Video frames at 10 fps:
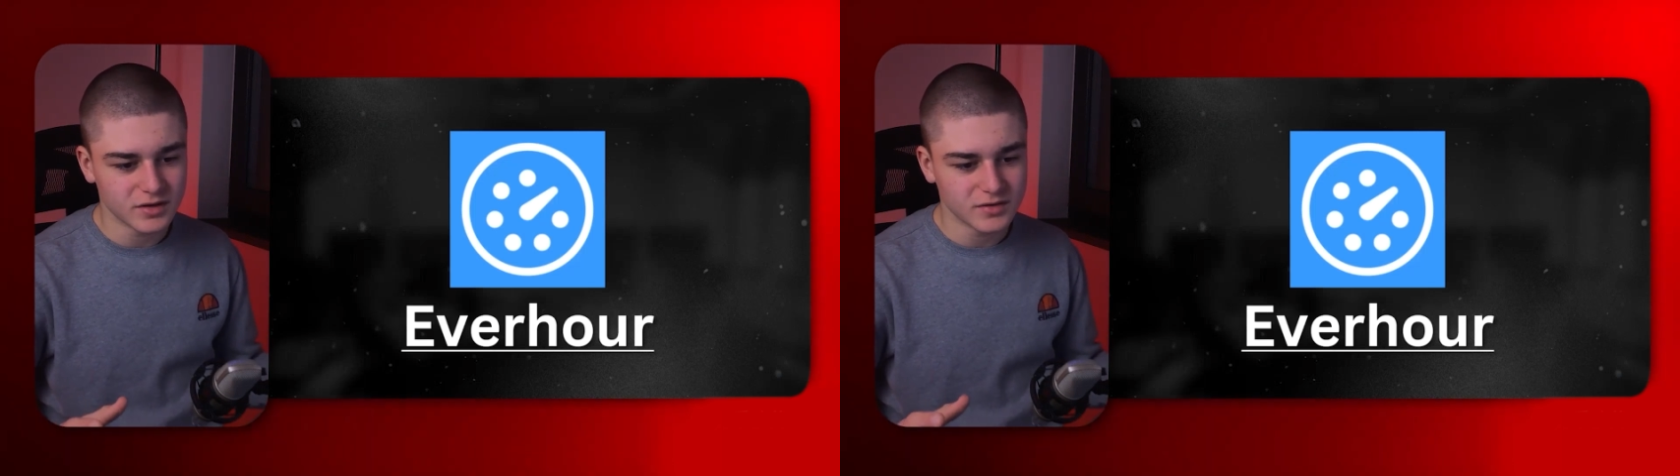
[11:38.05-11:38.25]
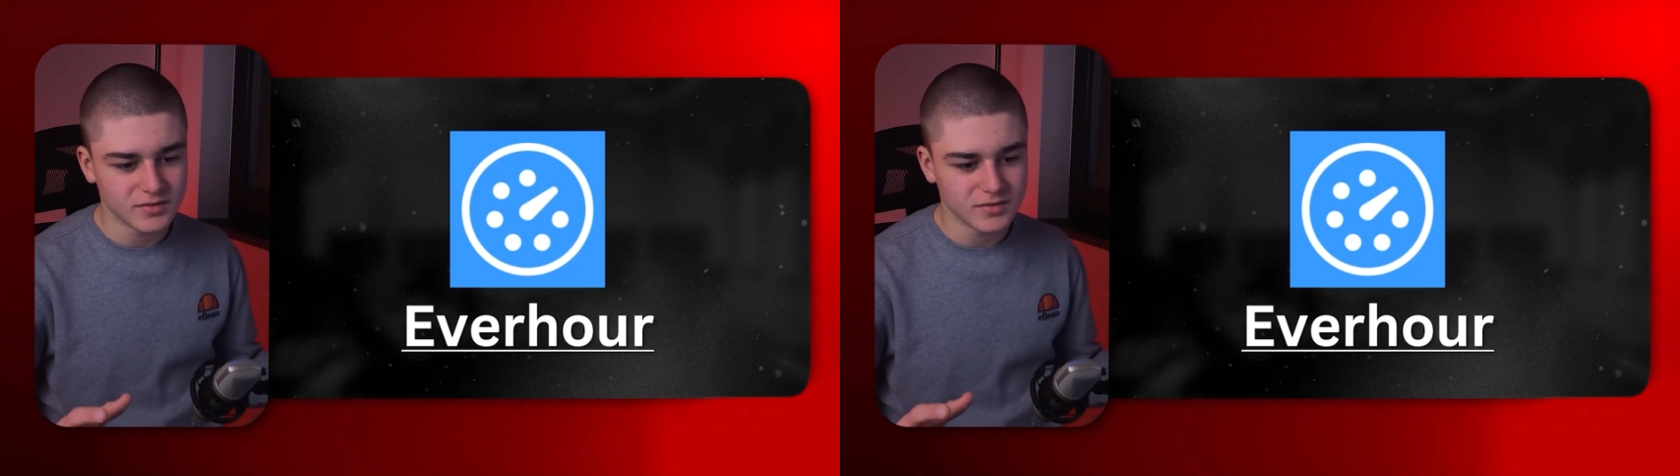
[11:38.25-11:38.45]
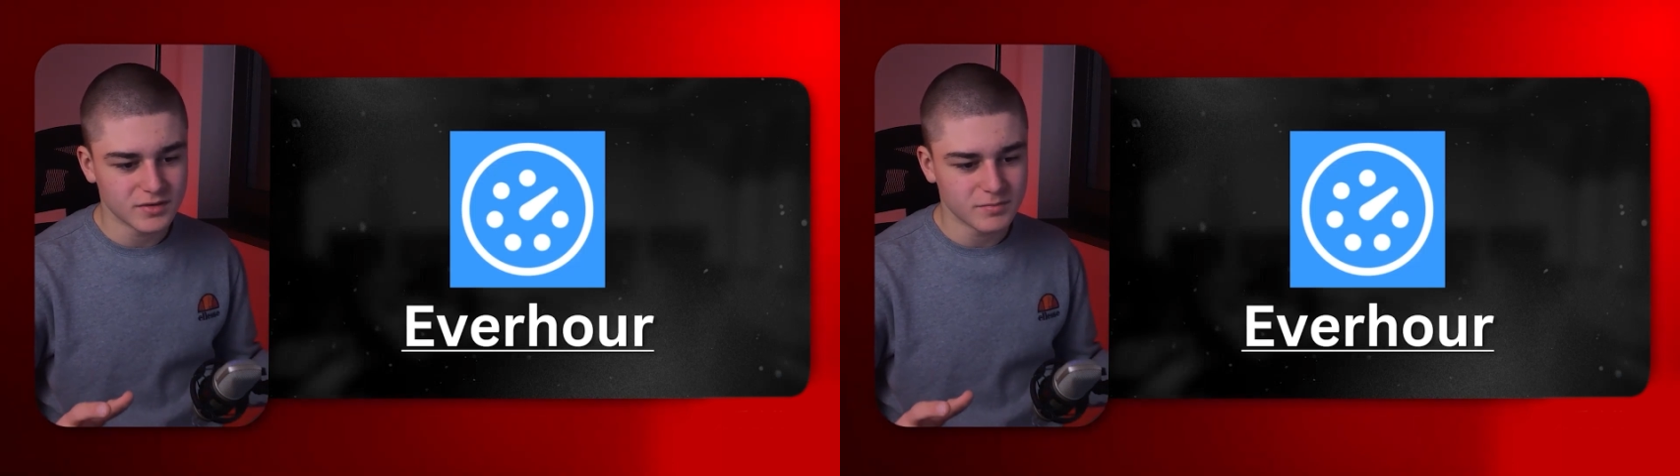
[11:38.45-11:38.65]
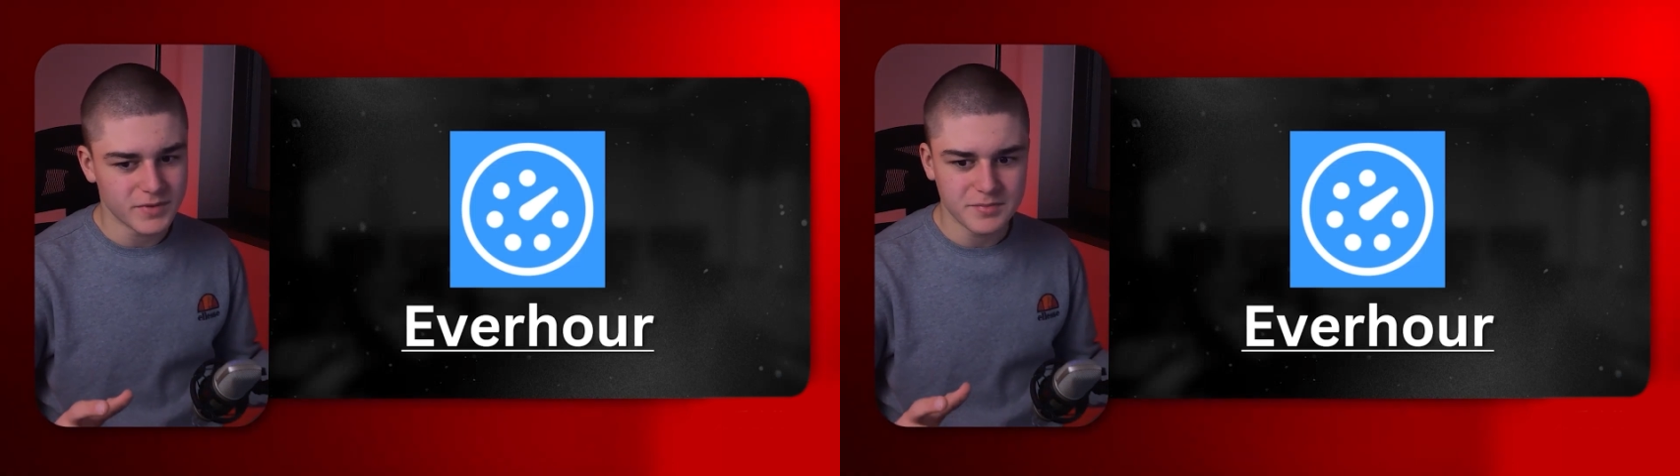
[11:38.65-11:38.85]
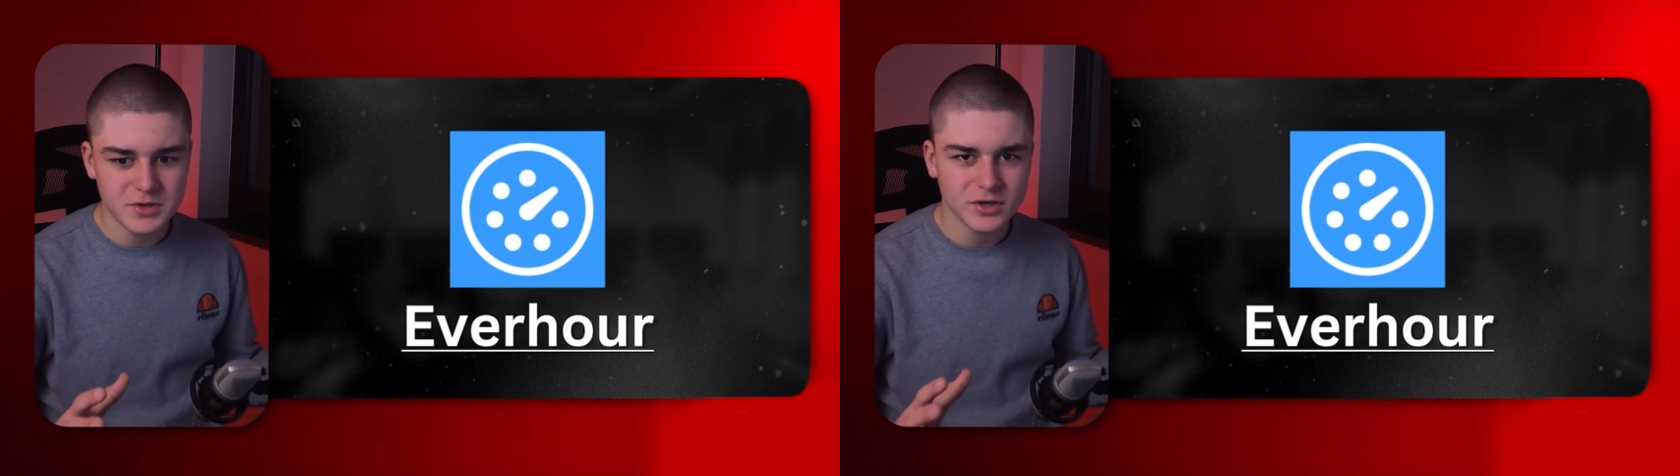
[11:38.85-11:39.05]
but
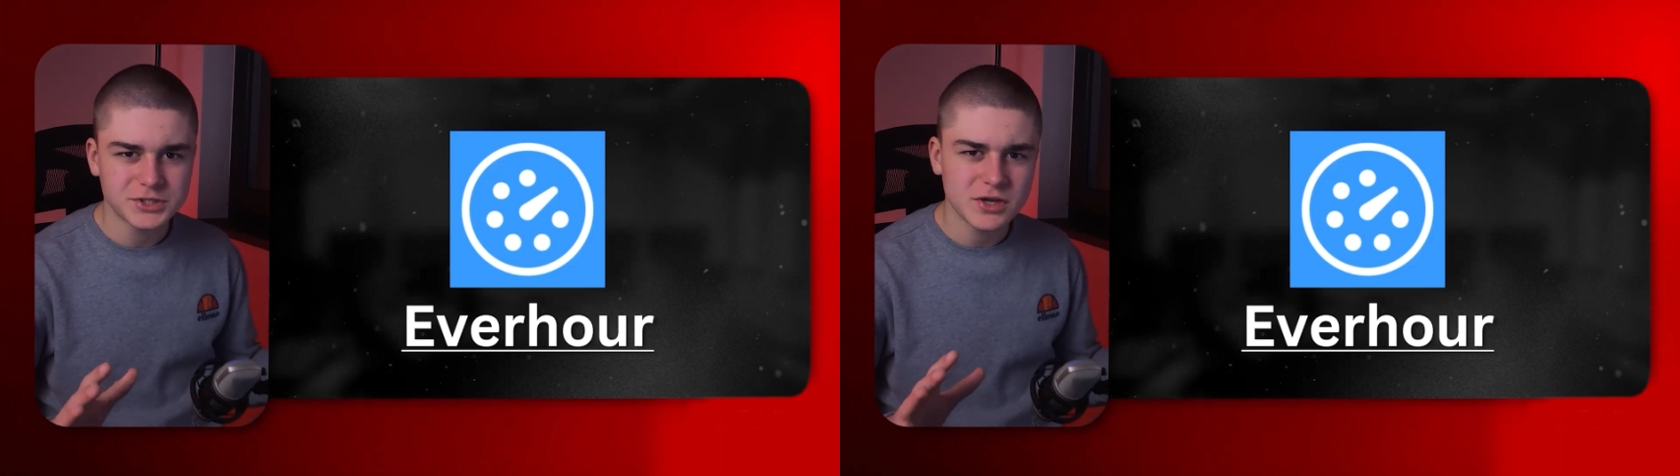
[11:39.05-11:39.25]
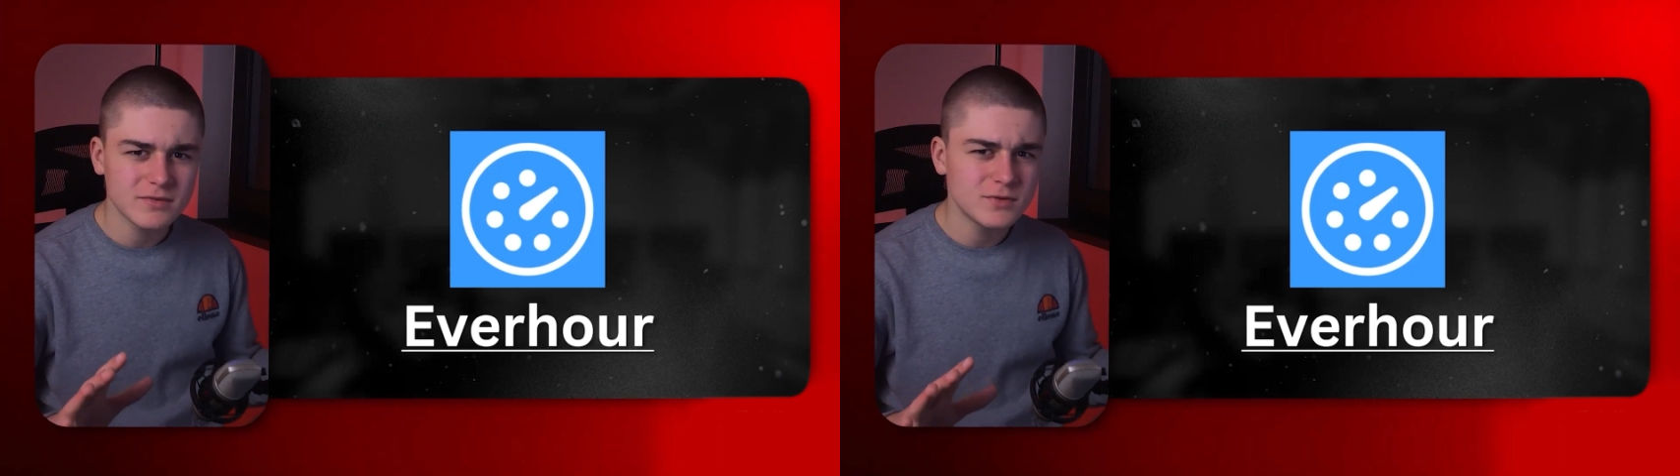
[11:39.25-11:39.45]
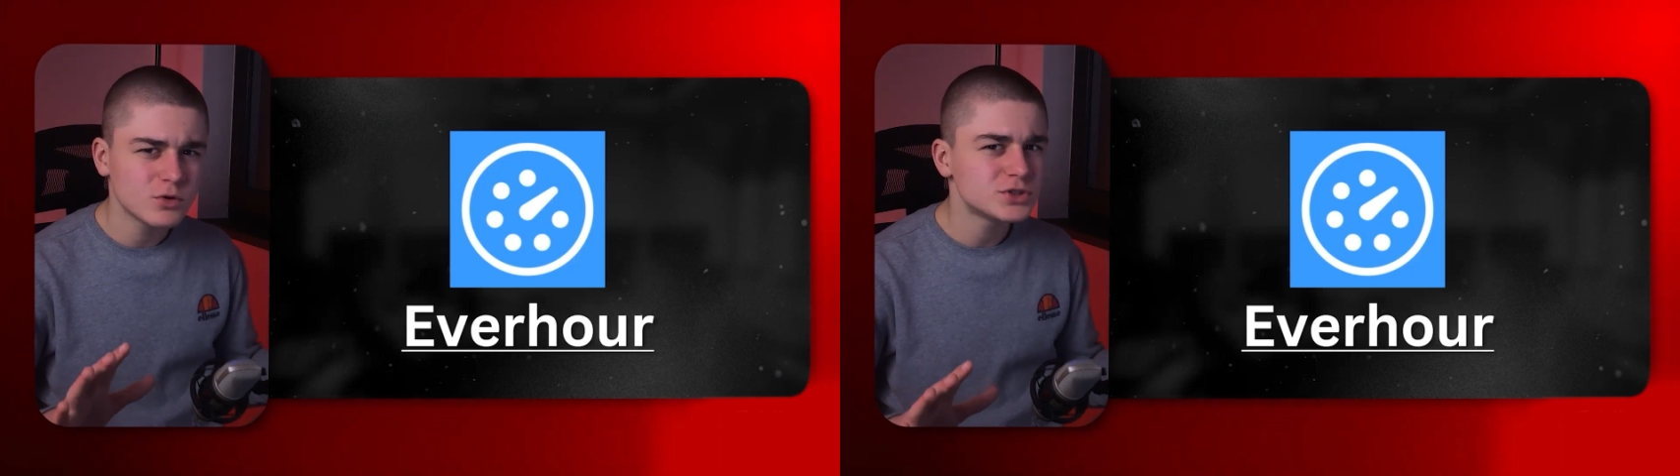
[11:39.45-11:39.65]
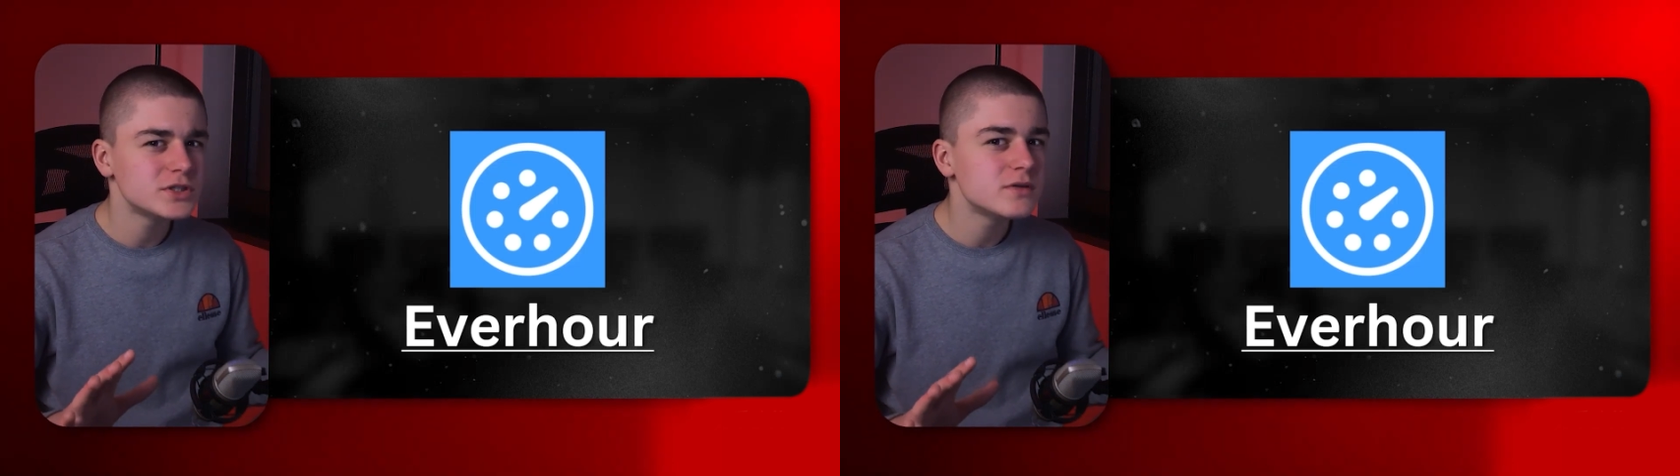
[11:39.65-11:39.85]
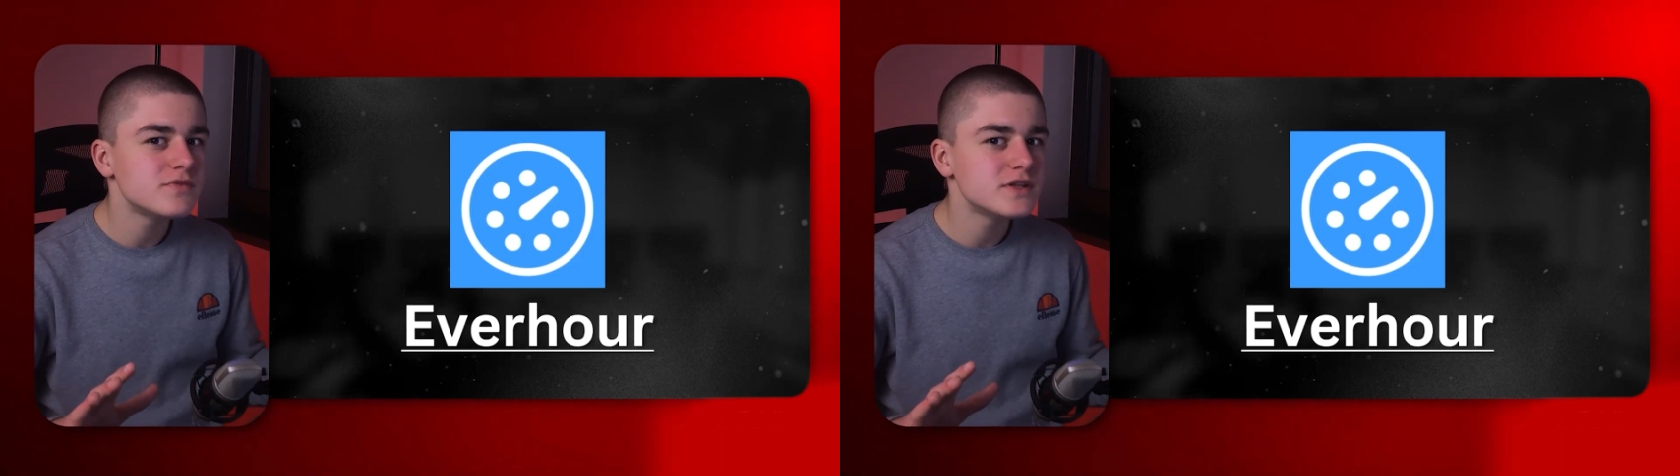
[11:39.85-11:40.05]
maybe I should only
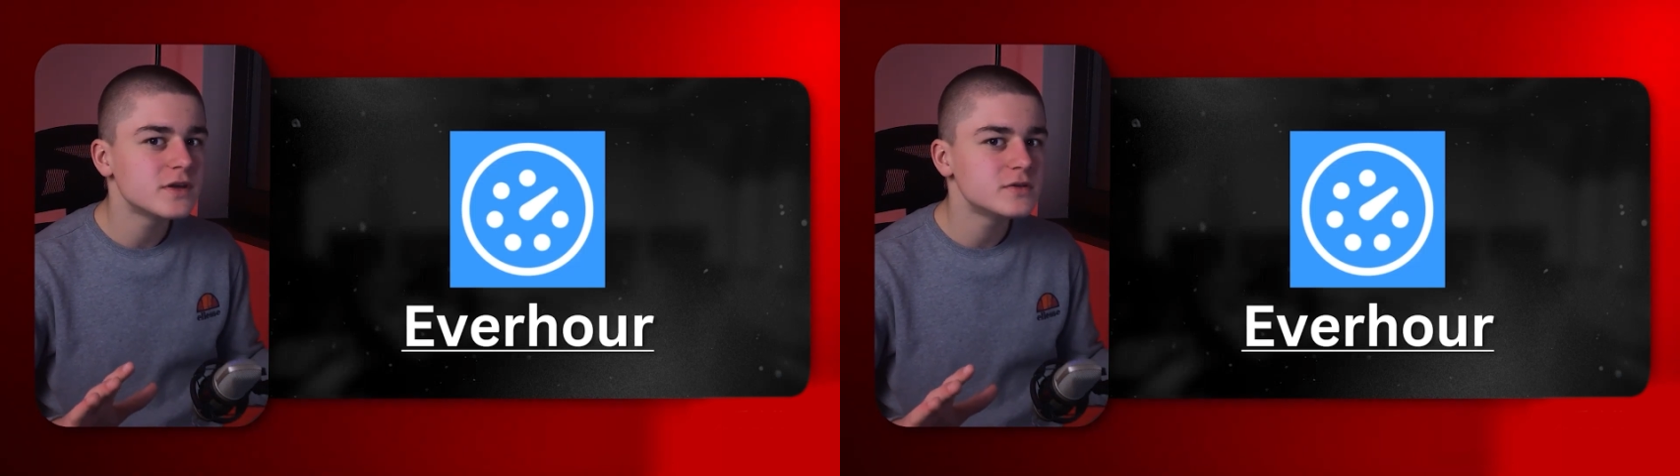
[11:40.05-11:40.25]
watch YouTube